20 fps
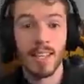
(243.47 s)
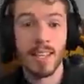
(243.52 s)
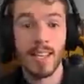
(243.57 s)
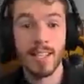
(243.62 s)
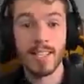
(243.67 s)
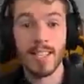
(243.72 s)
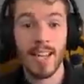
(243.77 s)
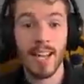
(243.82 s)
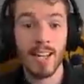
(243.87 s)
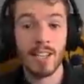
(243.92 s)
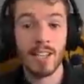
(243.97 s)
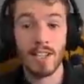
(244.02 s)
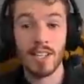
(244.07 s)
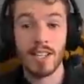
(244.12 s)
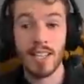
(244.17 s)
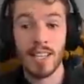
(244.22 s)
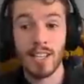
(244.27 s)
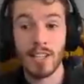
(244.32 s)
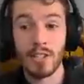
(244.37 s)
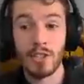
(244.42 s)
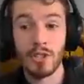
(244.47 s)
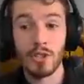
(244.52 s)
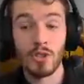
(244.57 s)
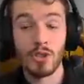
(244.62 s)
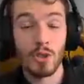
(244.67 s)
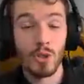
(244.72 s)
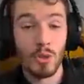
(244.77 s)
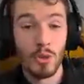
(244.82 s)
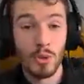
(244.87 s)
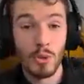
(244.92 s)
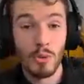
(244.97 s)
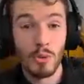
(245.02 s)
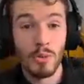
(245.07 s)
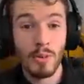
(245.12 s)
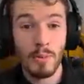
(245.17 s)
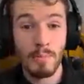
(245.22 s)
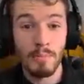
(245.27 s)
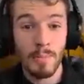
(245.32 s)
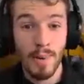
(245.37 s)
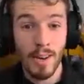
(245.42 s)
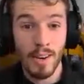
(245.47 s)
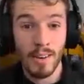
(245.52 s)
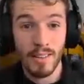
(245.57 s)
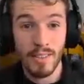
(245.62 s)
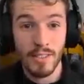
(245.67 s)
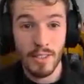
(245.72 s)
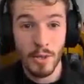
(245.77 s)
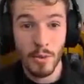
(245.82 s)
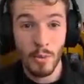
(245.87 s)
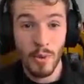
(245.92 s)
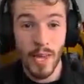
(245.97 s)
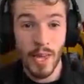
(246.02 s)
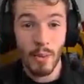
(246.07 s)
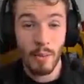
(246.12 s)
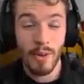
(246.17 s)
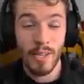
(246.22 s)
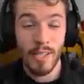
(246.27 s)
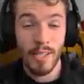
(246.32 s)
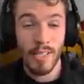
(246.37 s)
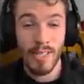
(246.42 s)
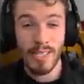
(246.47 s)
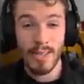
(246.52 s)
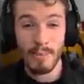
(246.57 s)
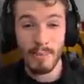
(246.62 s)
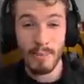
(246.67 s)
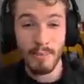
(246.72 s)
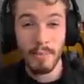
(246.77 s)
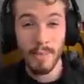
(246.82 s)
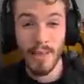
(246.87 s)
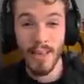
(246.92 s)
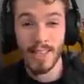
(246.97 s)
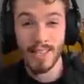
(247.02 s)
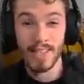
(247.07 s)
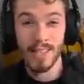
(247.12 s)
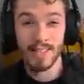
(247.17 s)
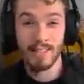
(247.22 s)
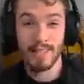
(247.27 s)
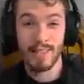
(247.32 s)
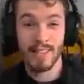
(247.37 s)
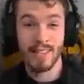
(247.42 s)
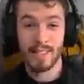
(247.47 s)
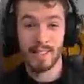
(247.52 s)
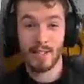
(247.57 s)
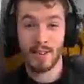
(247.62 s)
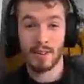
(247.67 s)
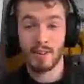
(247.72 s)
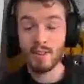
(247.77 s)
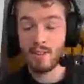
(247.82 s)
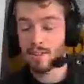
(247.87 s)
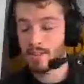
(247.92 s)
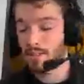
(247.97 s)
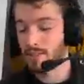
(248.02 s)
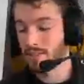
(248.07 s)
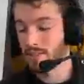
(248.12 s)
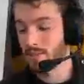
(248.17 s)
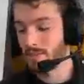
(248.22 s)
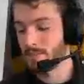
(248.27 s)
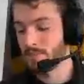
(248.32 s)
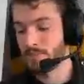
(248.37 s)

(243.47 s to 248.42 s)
is actually 2 miles away, which is massive. It's colossal.